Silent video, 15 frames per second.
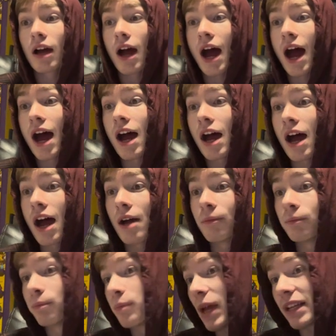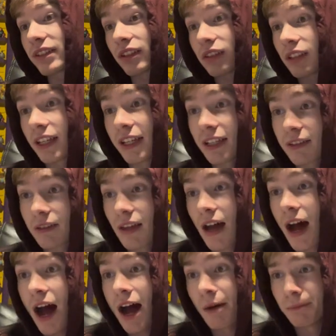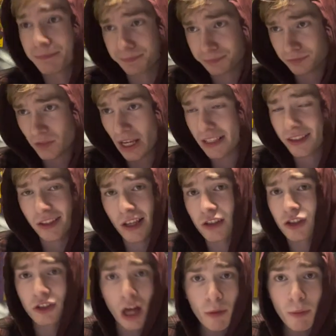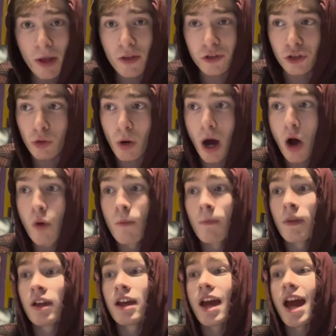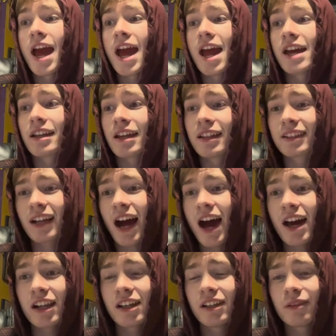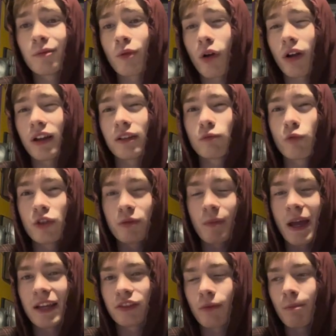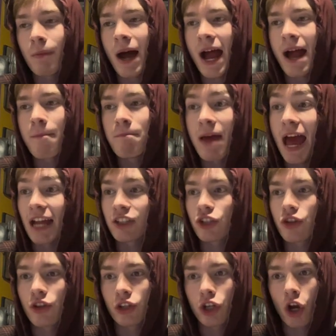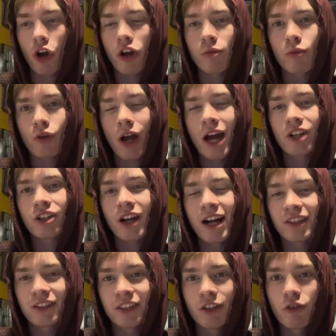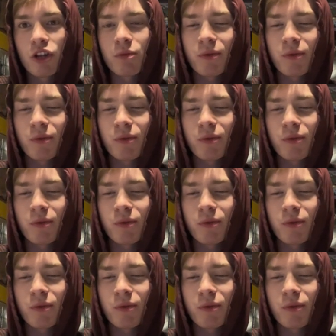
Uh, basically, um, it's it's done by the duo, and it kind of was made to ma match the current Mirage continuity